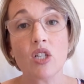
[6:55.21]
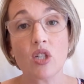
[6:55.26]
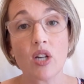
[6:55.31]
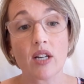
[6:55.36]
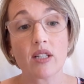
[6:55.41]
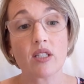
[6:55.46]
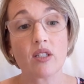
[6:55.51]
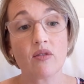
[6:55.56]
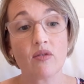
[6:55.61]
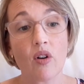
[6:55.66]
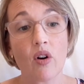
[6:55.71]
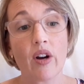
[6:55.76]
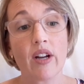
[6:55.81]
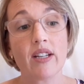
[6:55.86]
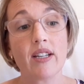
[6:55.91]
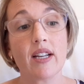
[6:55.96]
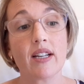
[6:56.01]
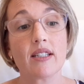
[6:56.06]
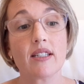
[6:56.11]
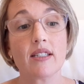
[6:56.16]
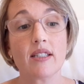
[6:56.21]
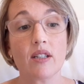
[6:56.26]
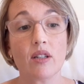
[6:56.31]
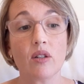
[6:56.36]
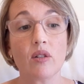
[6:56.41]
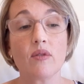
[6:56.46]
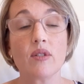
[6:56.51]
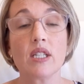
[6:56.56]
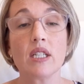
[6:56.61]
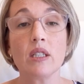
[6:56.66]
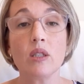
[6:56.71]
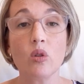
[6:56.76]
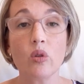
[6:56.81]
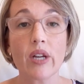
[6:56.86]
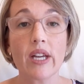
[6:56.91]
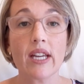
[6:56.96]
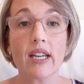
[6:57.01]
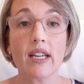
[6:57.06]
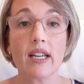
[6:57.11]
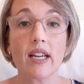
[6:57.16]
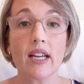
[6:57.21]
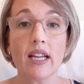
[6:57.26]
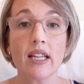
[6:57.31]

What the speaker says: just find ourselves looking